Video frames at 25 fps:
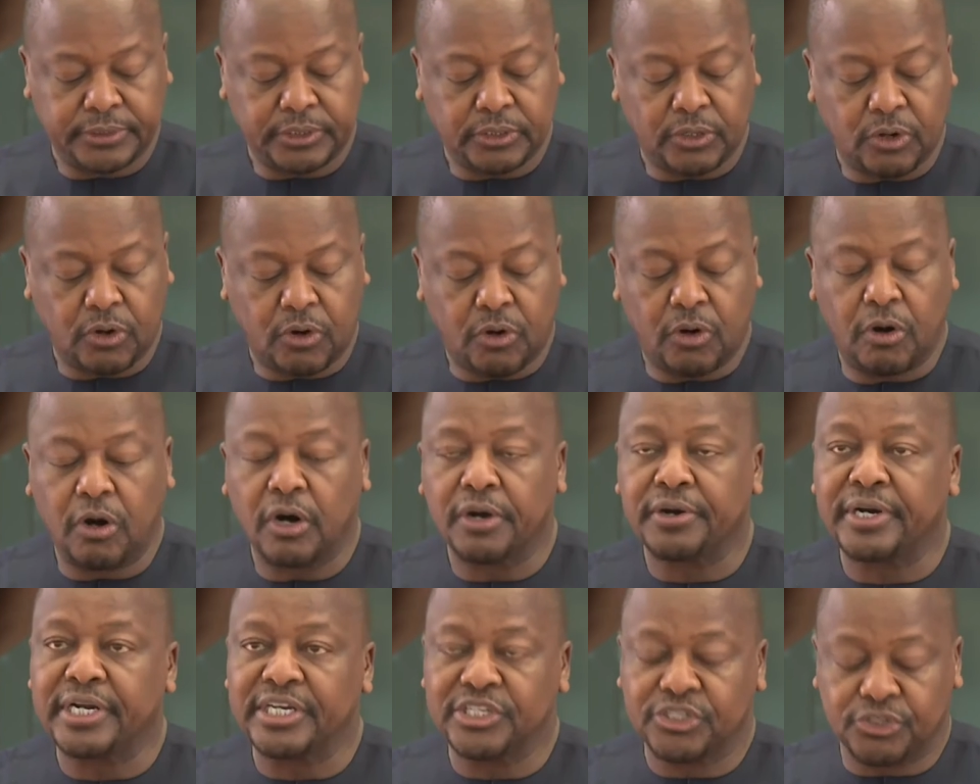
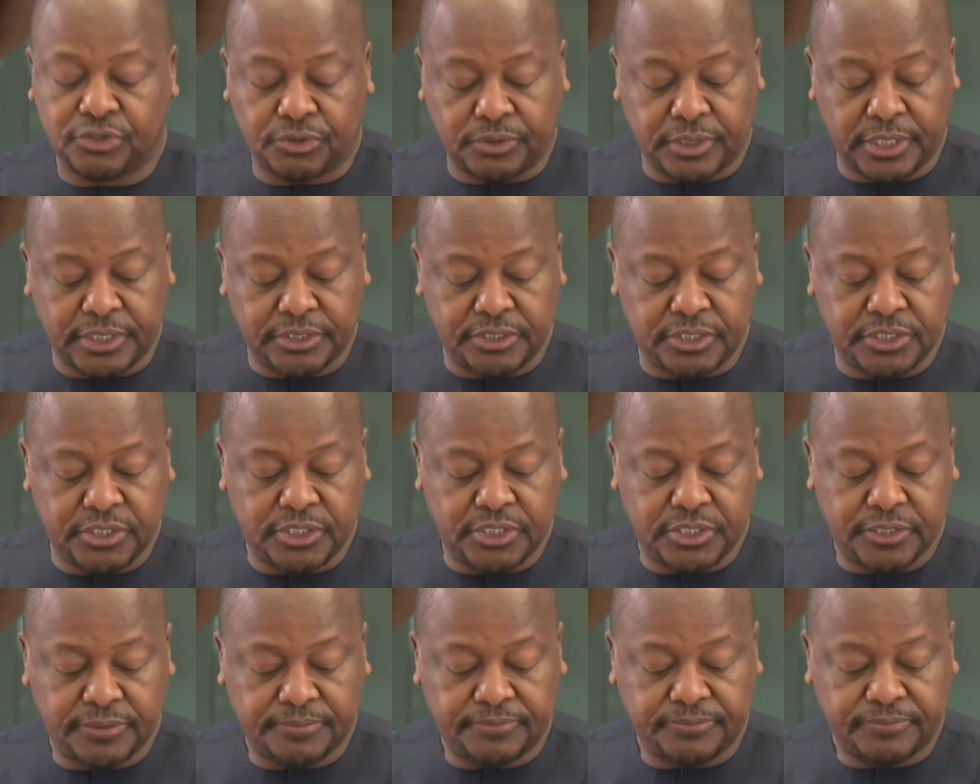All
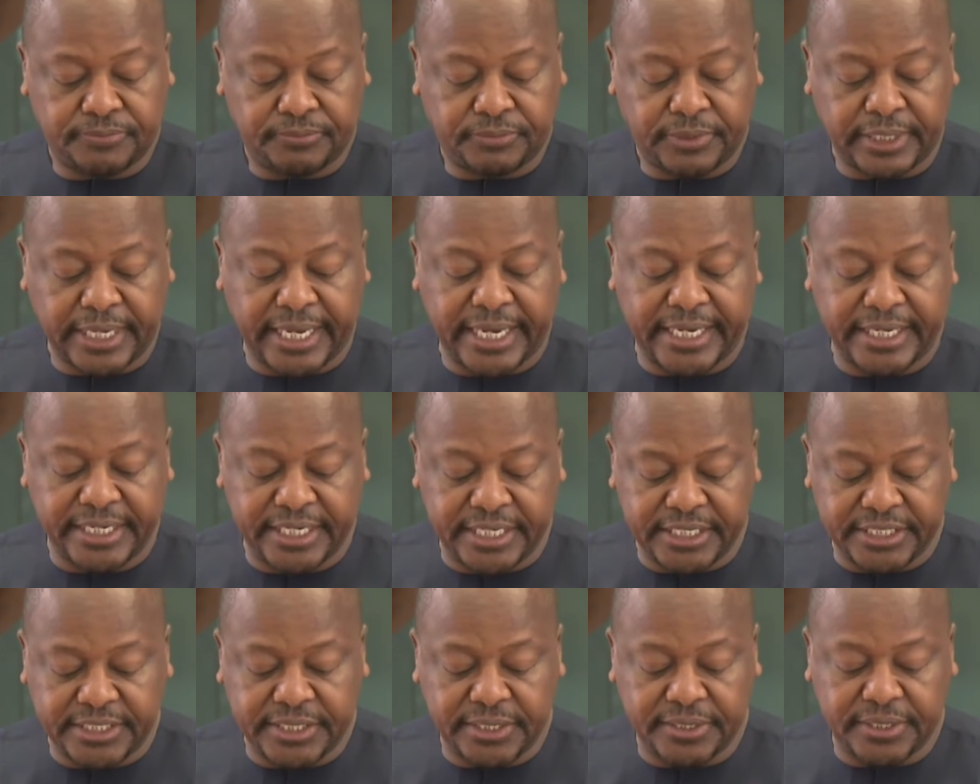restaurants and
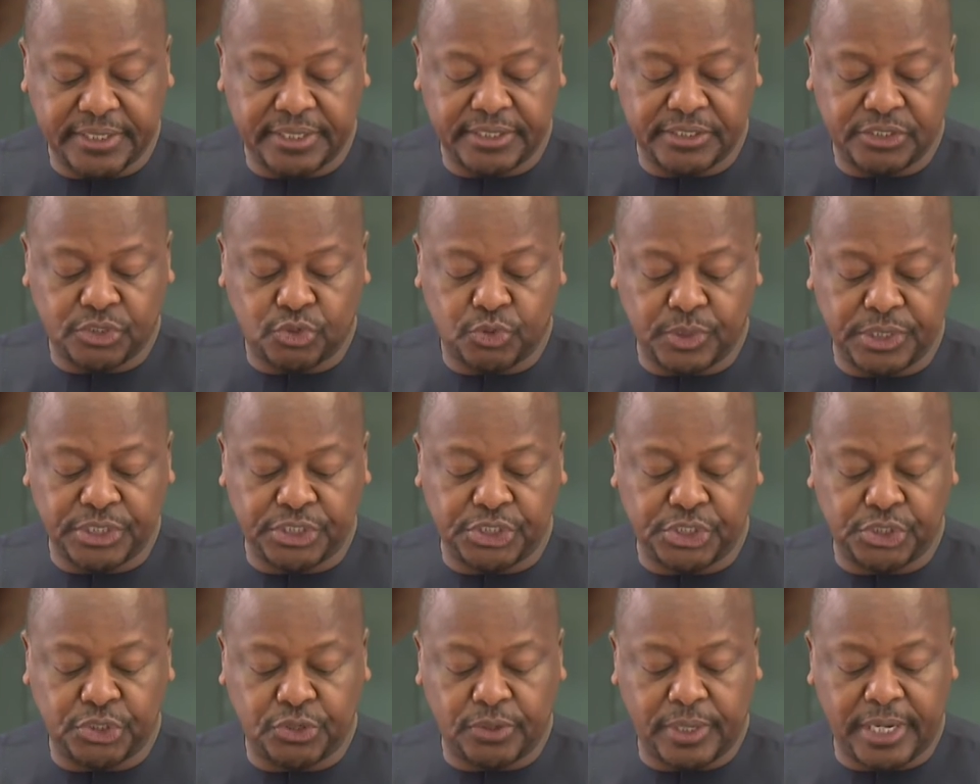eateries to
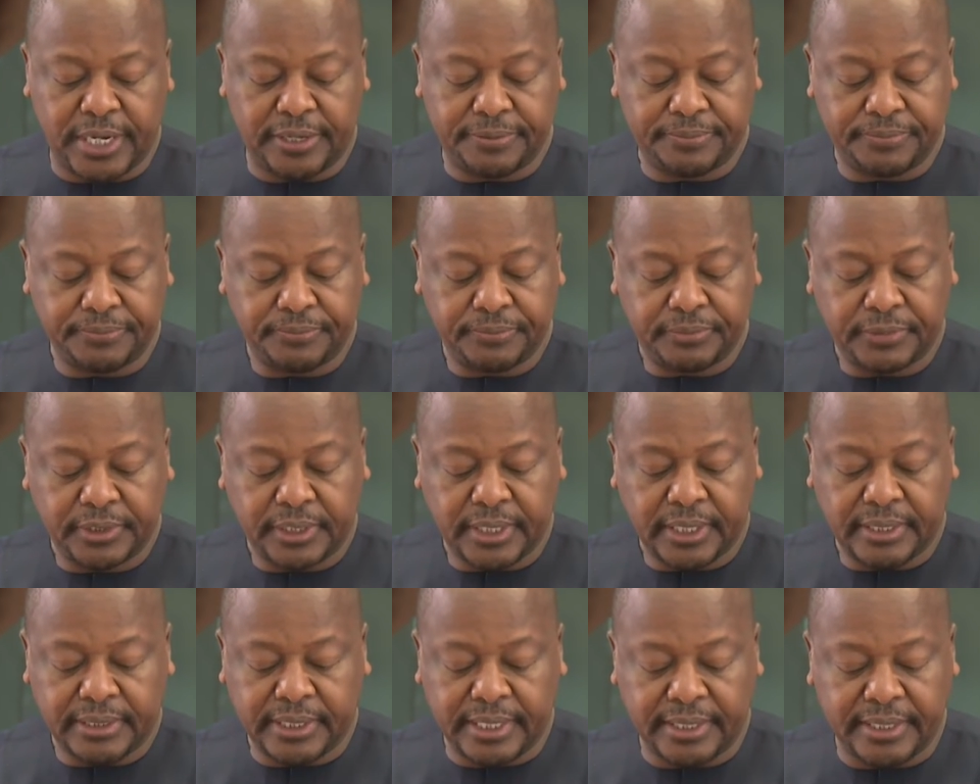ensure
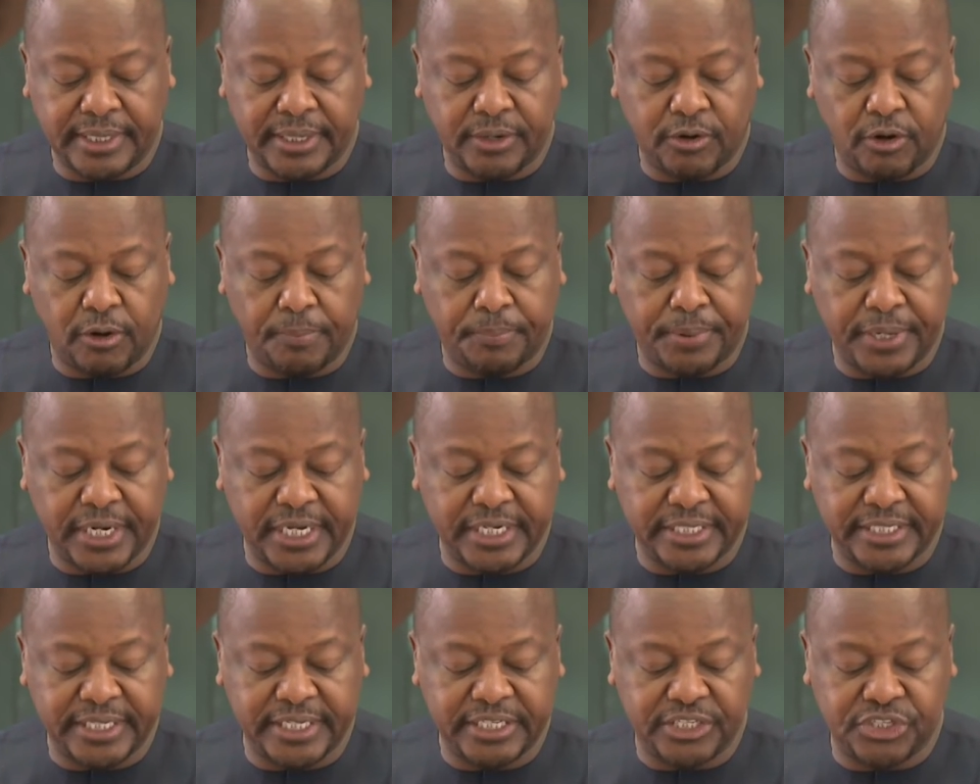that they
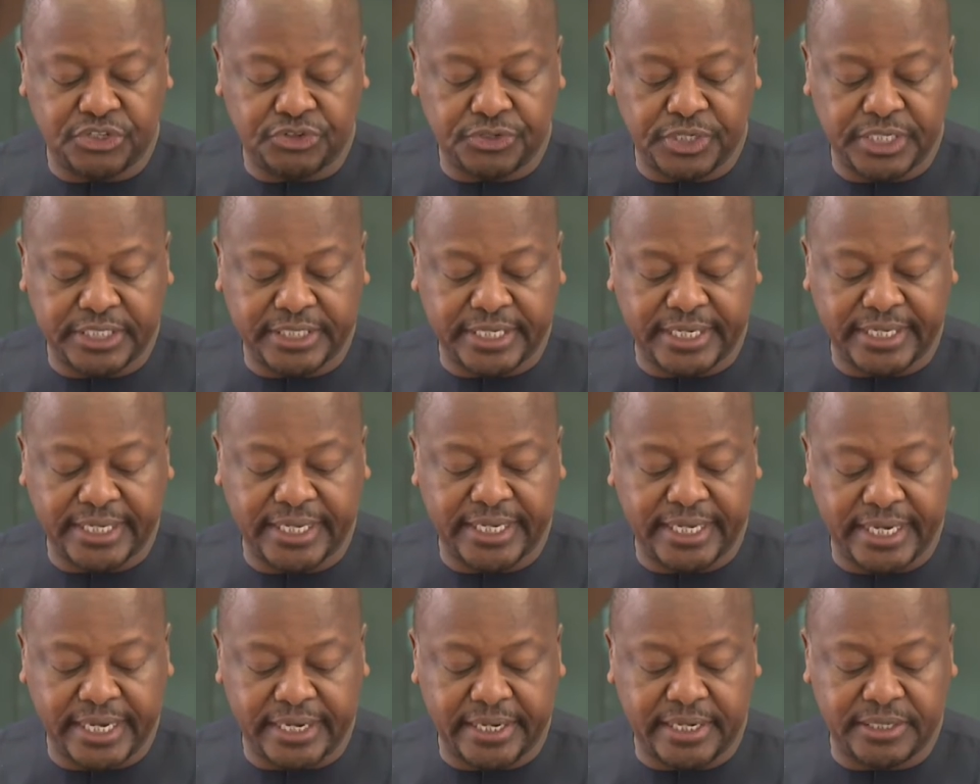operate in strict
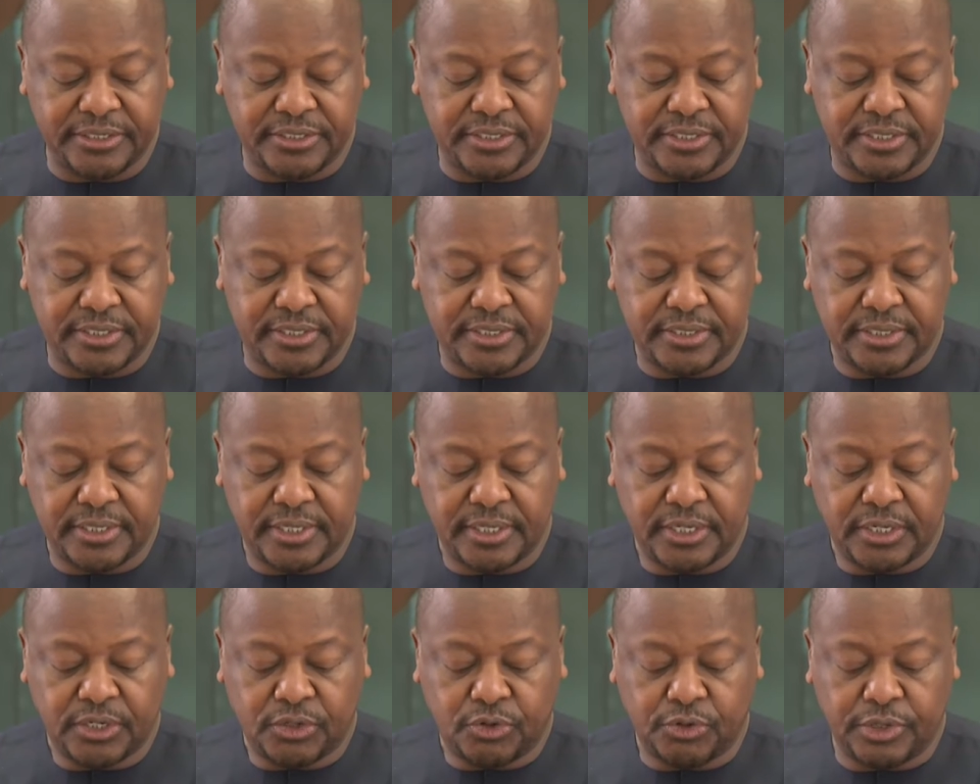adherence
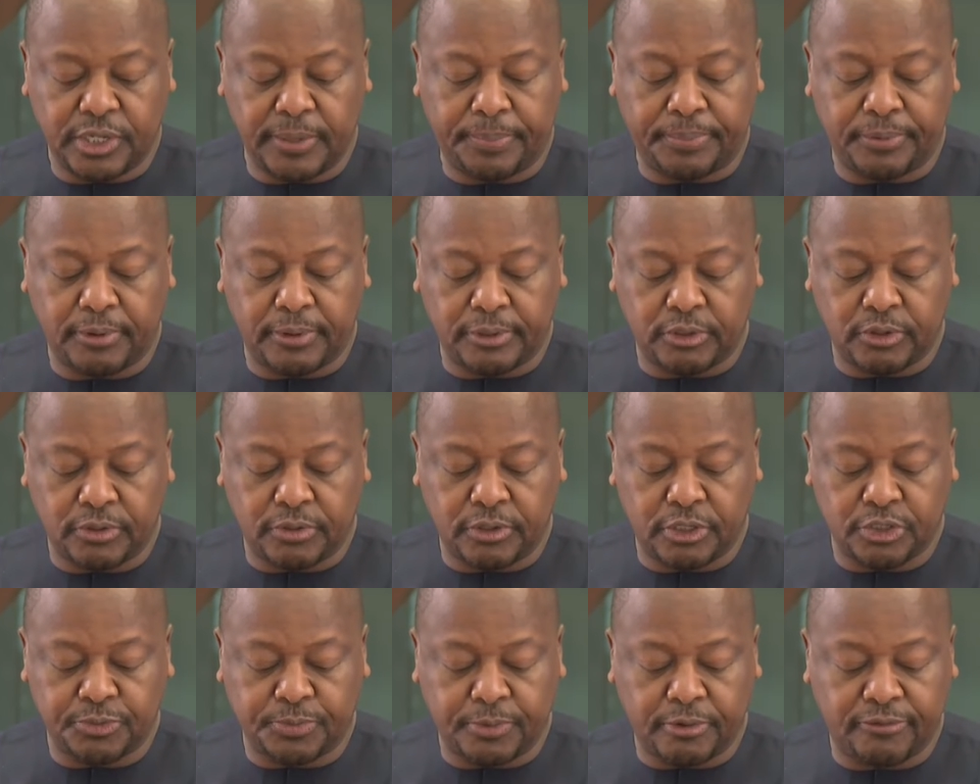to the
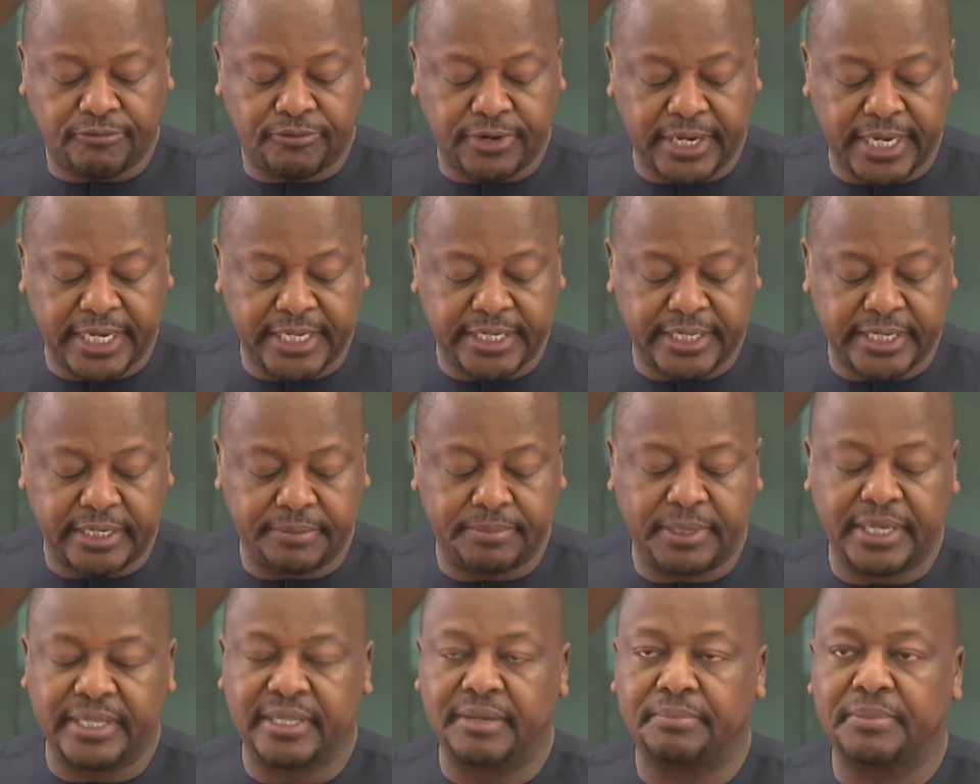protocols provided
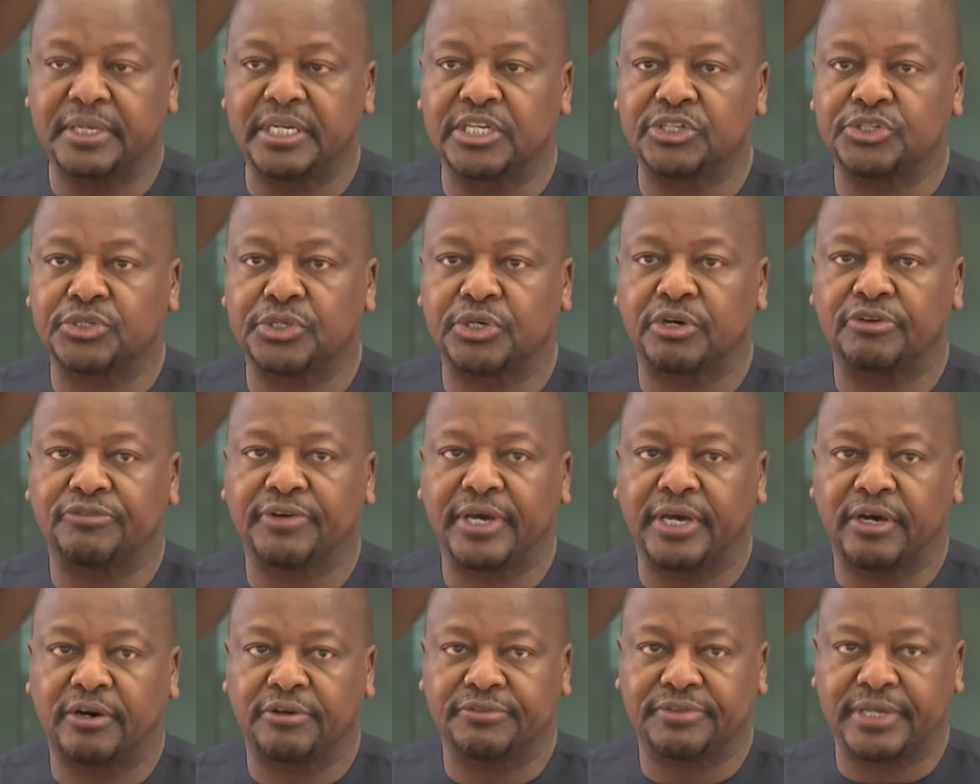by the Ministry of
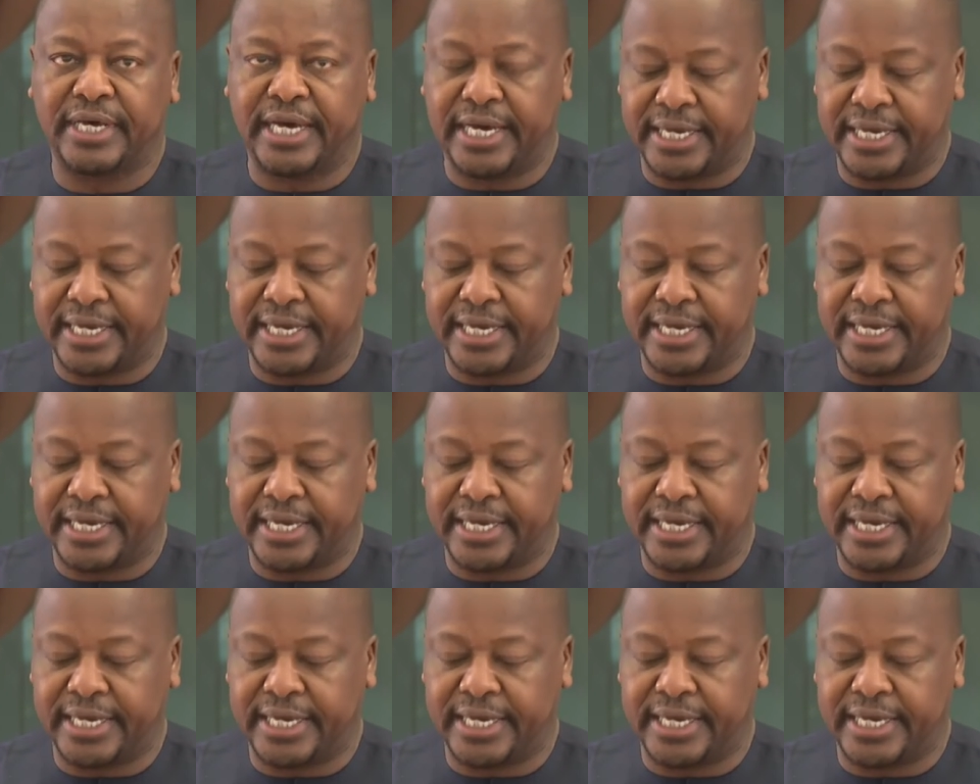Health.